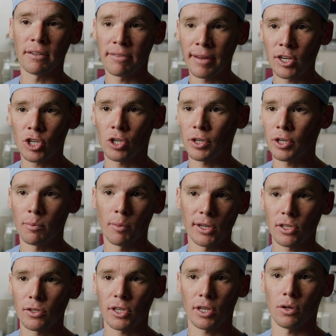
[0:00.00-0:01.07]
eventually your
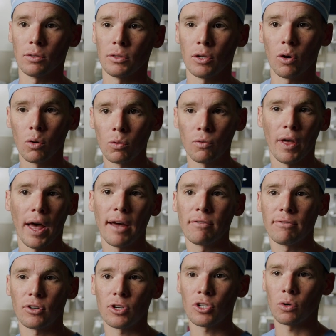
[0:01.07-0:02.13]
muscles can only hold
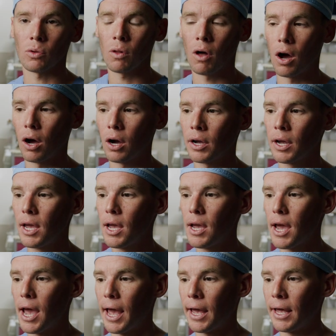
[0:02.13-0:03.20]
that for so long,
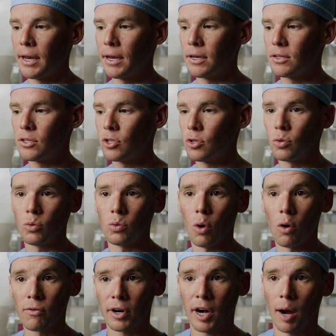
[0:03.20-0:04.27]
and you
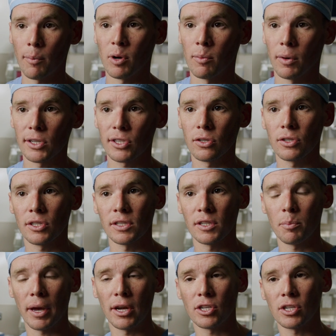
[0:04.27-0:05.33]
overcome your muscles,
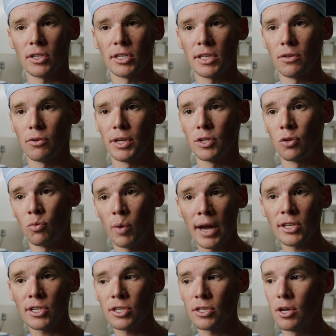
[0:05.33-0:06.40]
and the patients either need to
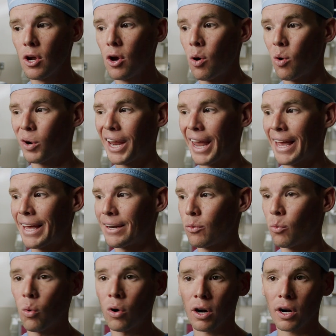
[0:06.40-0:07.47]
rest or
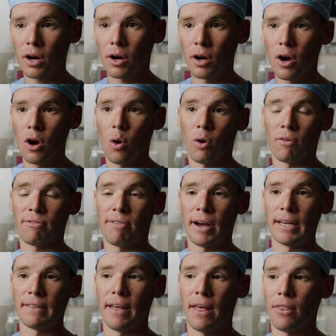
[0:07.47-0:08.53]
can't work or
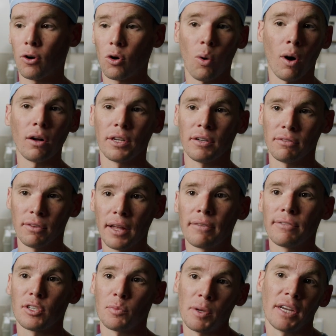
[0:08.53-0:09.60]
find that their quality of
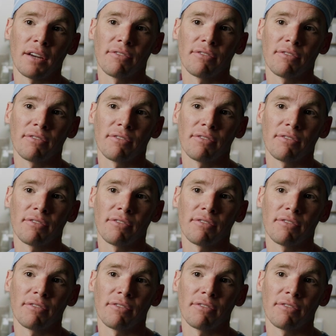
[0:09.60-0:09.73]
life is being